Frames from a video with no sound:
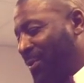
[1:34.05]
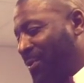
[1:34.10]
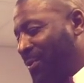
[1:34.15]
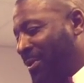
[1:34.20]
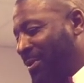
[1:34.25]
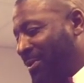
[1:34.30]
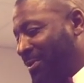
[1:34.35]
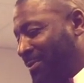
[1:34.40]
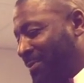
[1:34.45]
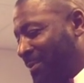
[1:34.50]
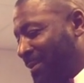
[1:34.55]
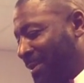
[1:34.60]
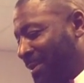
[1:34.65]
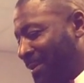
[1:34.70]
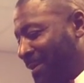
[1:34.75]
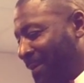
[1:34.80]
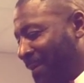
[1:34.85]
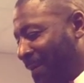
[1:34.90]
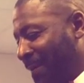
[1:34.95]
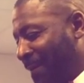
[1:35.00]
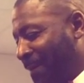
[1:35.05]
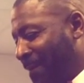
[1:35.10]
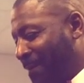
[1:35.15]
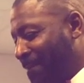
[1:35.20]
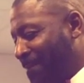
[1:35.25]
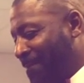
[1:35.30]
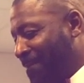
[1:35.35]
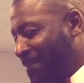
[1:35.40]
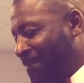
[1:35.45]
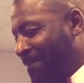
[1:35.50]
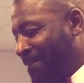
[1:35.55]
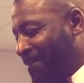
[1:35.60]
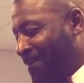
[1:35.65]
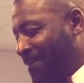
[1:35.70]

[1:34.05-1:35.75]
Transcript: He was renewing his vows with his